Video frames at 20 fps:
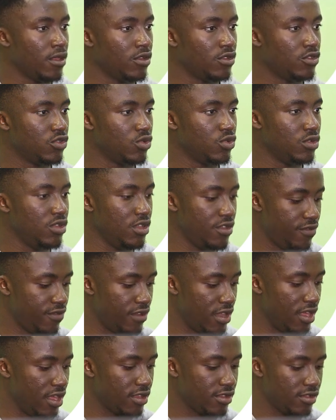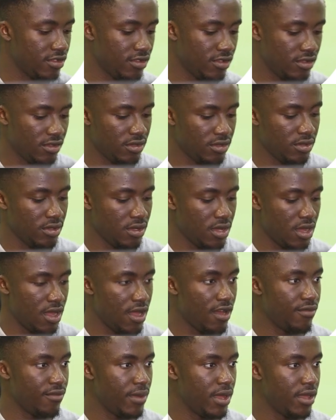So deflex, I
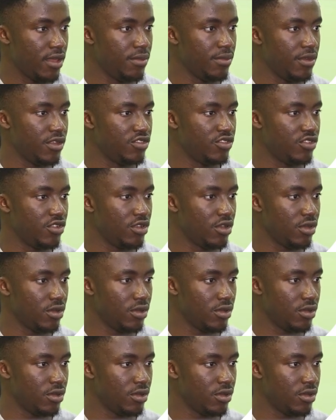have my image here.